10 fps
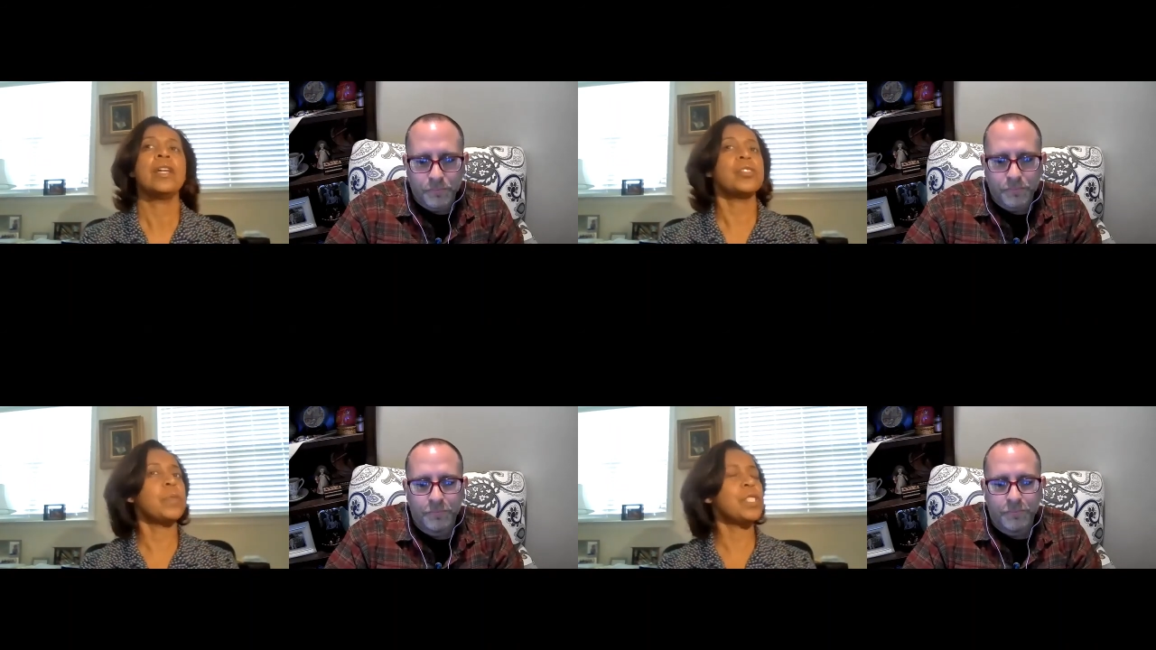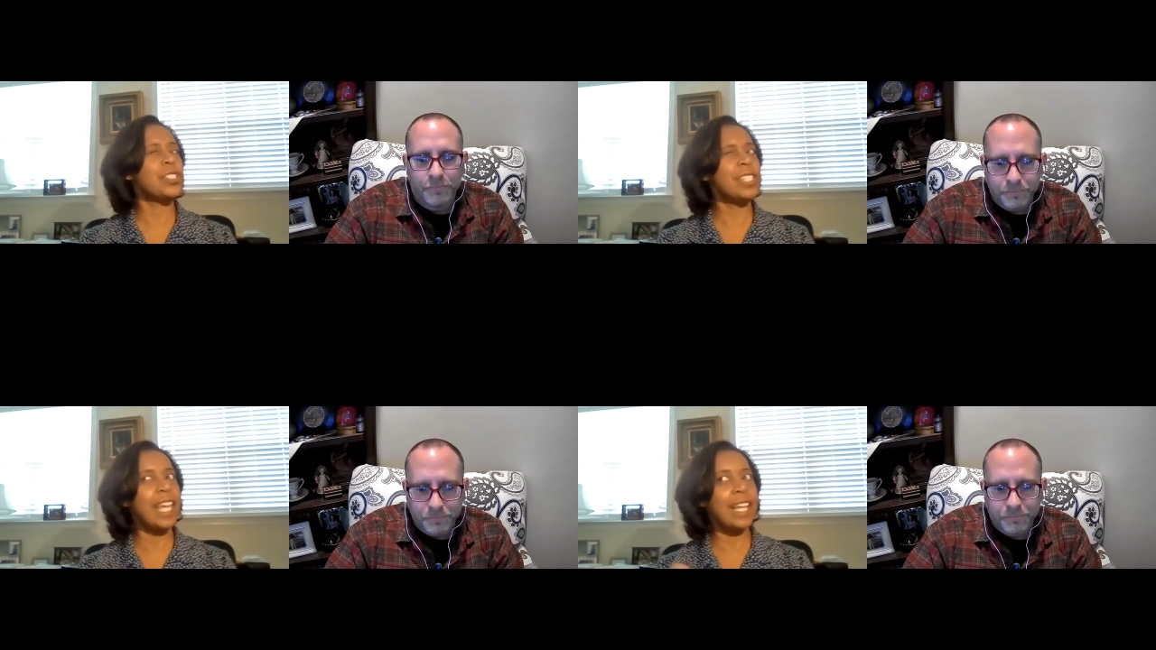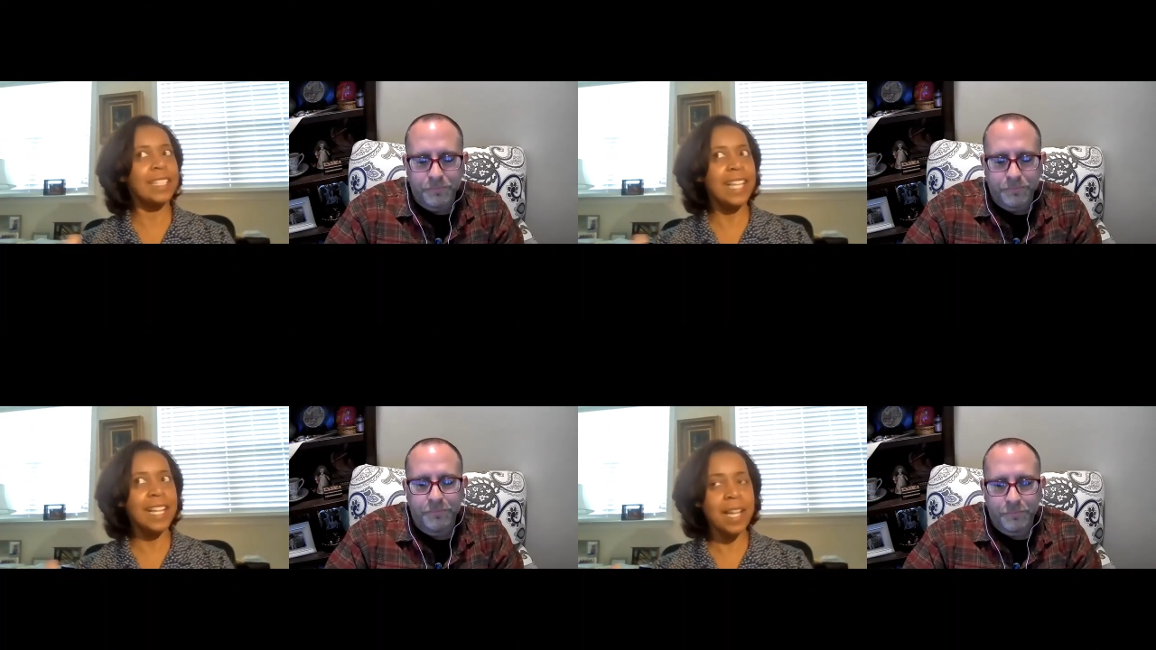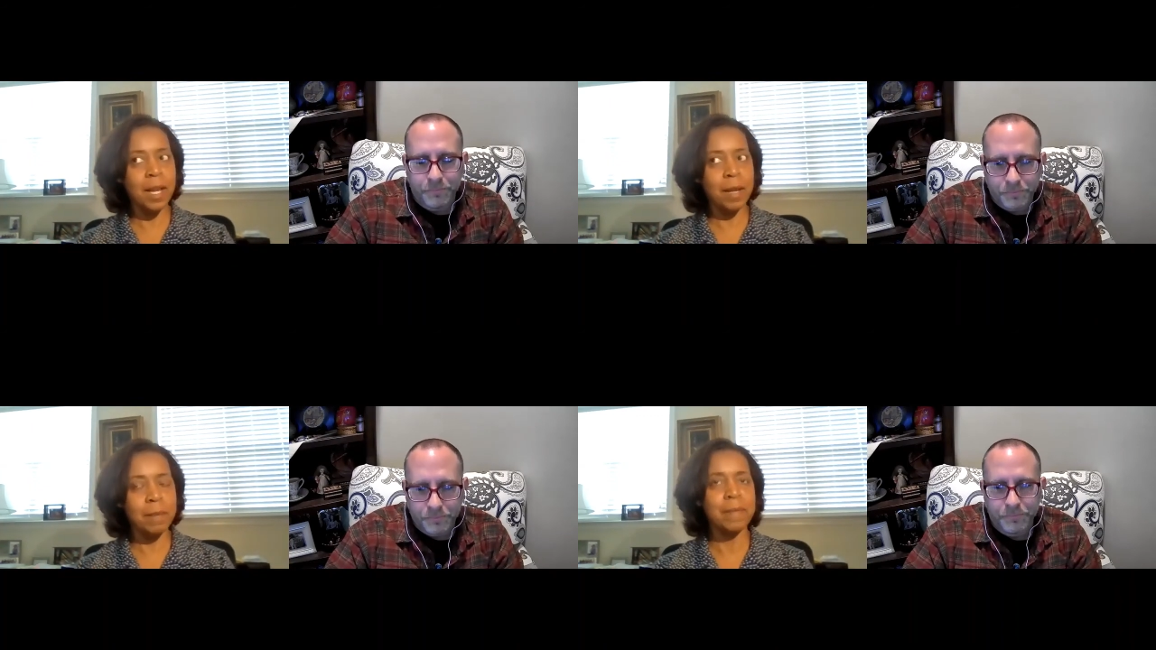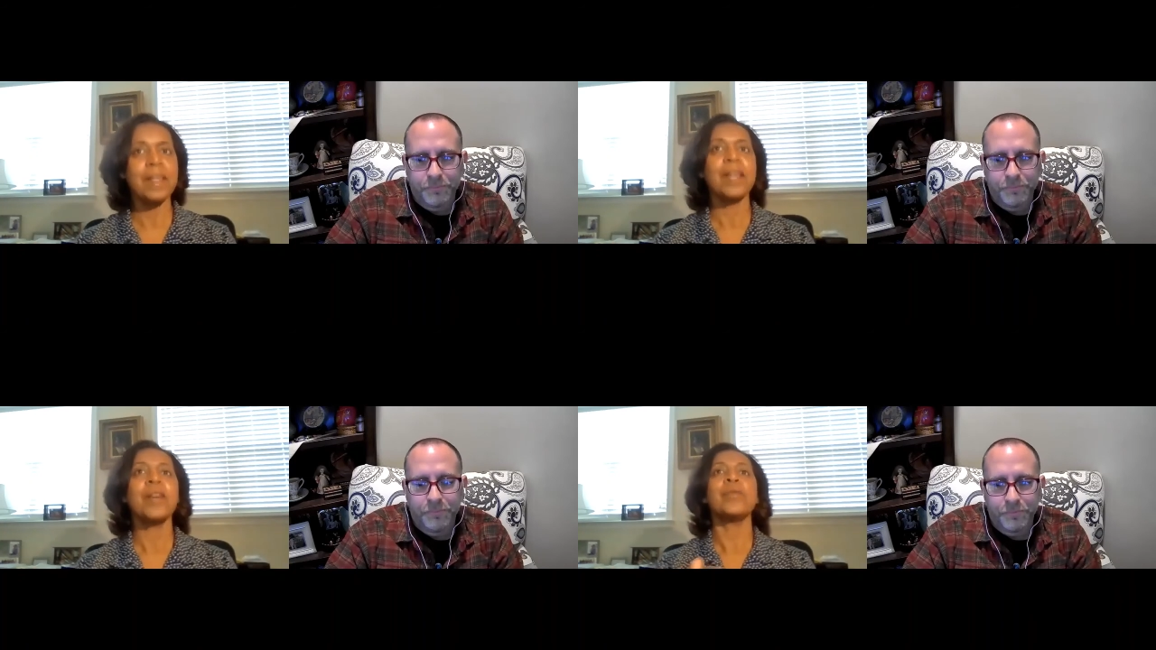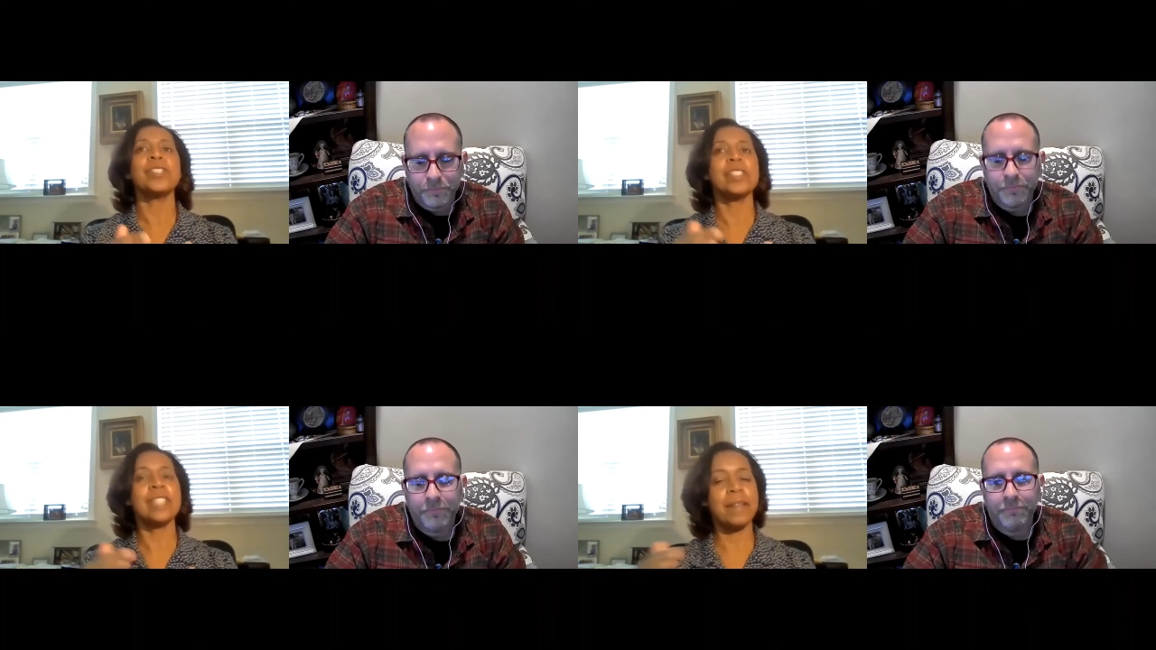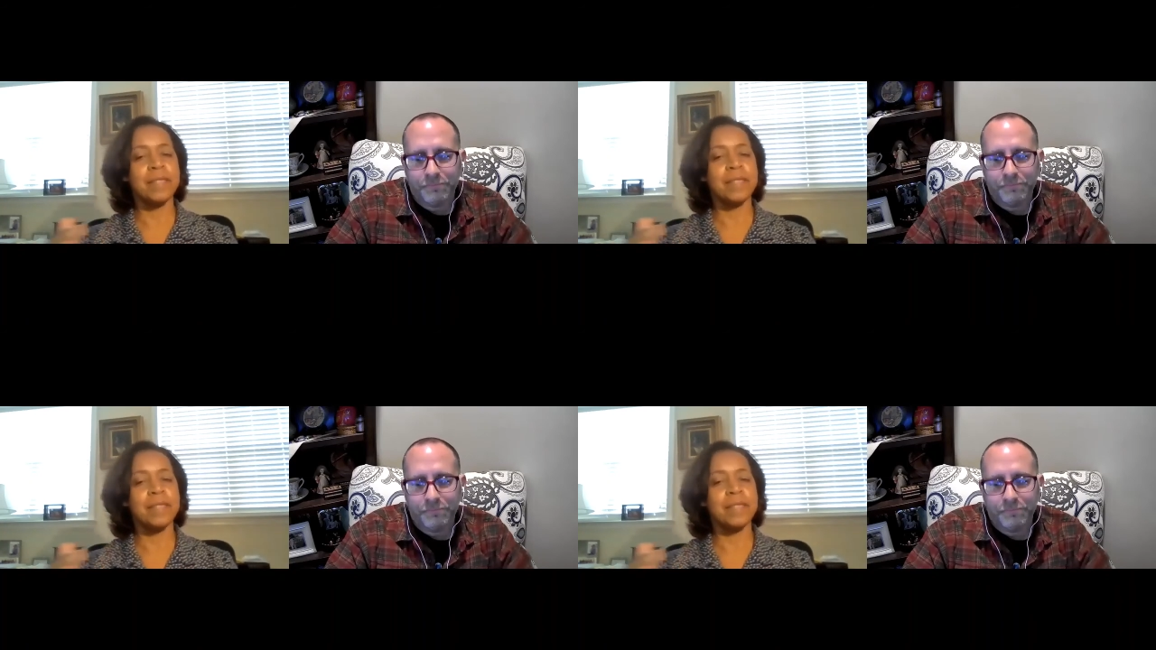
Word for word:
Speaker 1: So we just can't let up. We just have